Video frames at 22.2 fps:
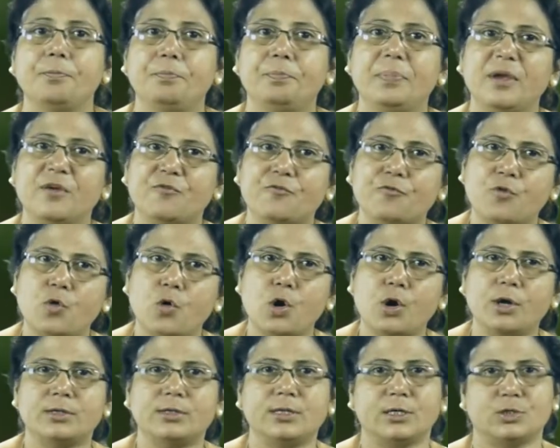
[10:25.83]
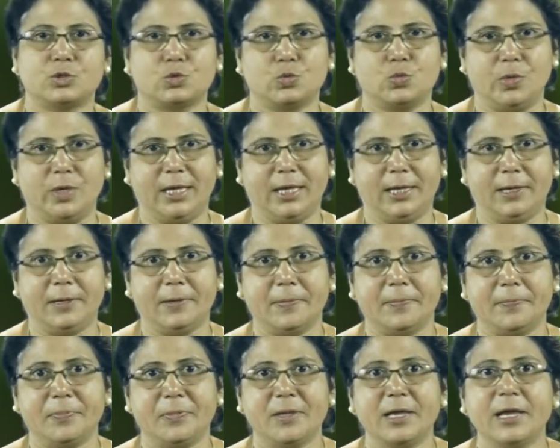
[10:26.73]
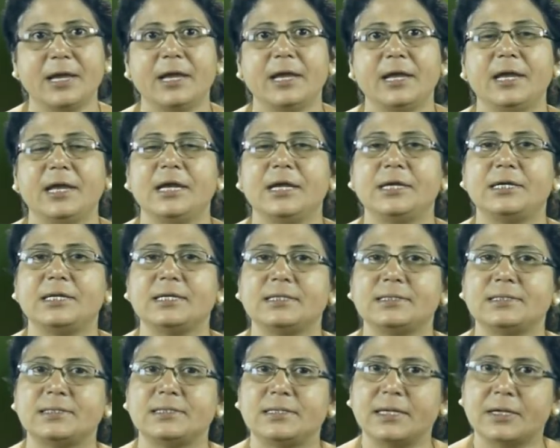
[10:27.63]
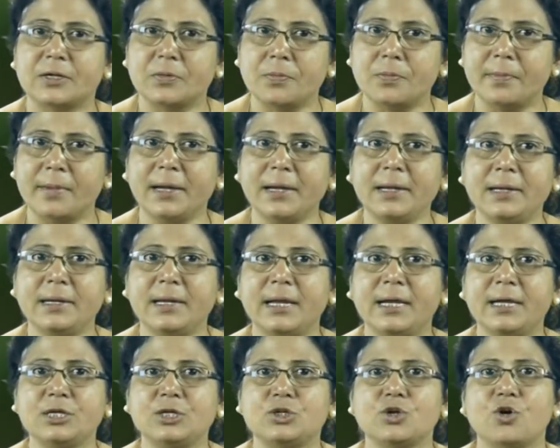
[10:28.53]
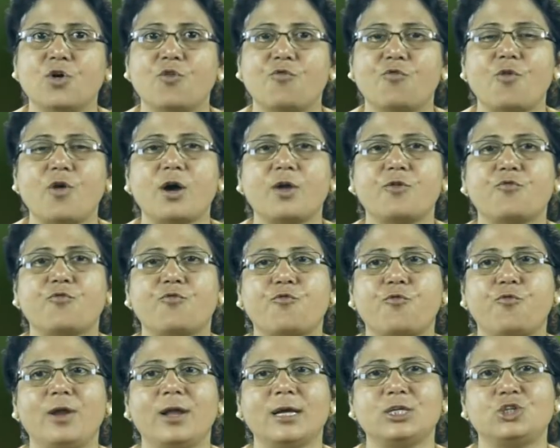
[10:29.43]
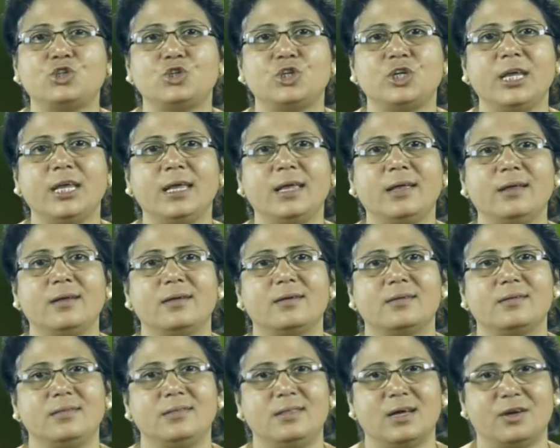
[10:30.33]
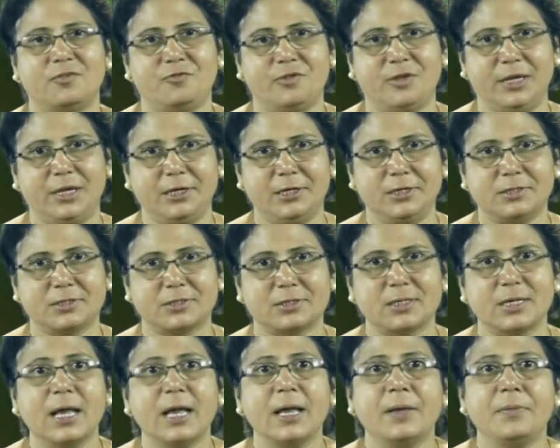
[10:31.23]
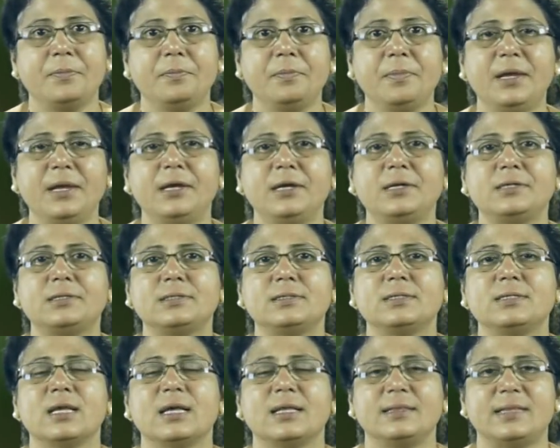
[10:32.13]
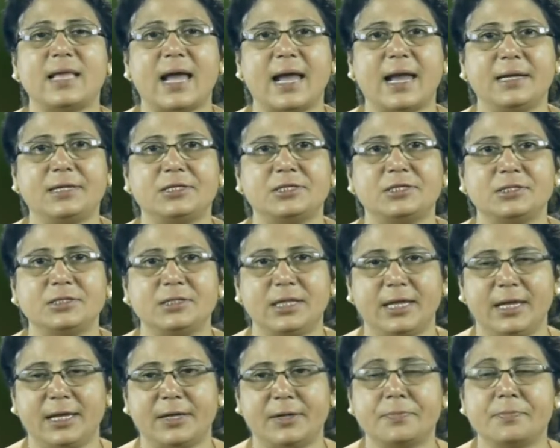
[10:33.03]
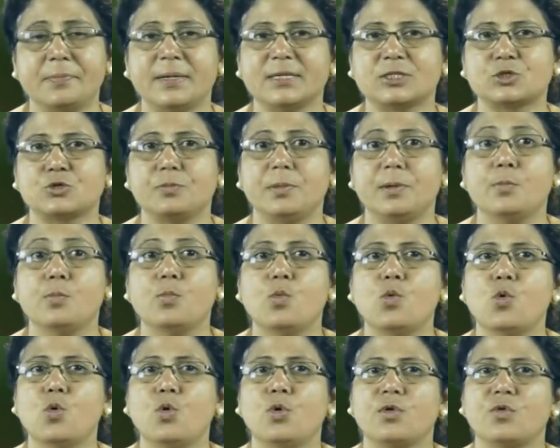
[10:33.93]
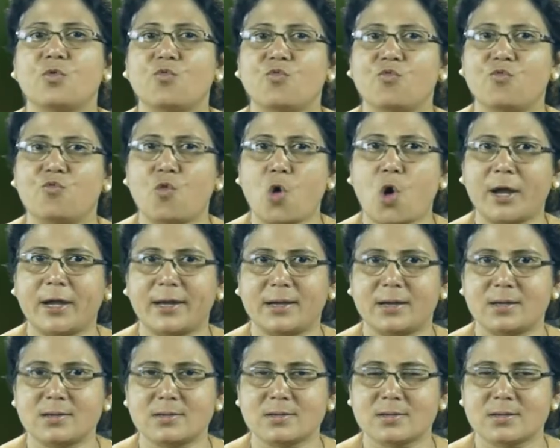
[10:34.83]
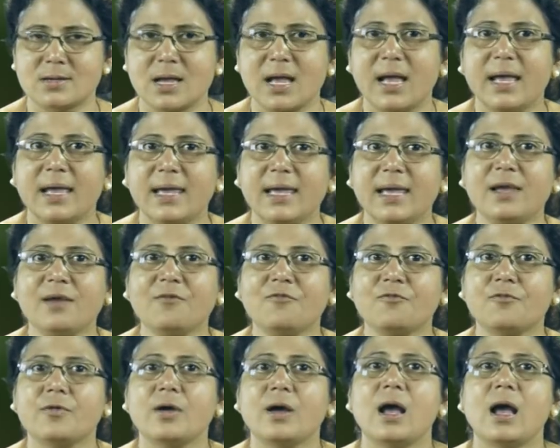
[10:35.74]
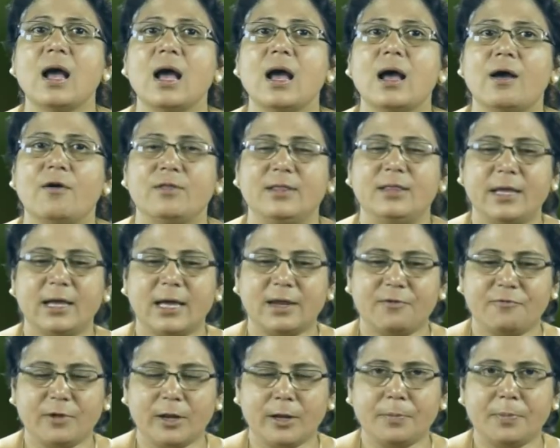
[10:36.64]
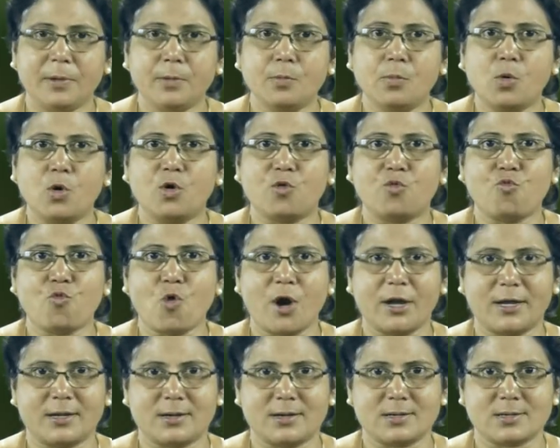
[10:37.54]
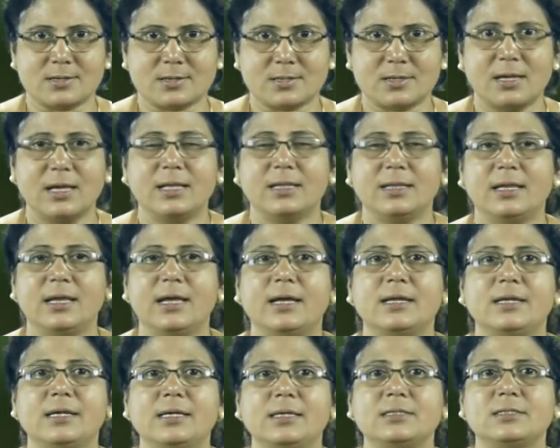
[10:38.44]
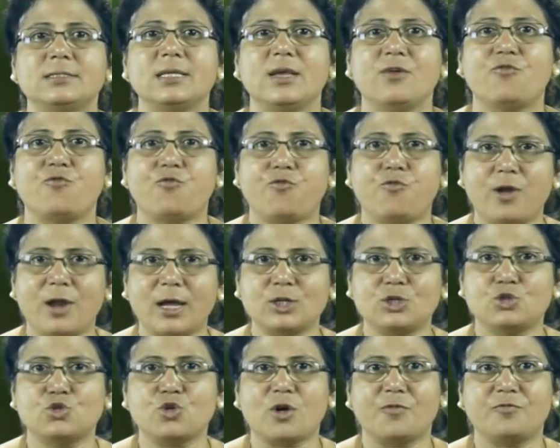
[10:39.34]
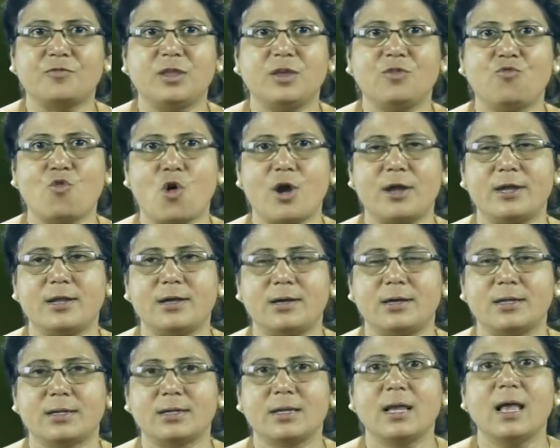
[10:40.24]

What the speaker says: before the sowing. It is recommended for flushing the weeds, means that there must be more water. If there will be more water, there is a flush of the water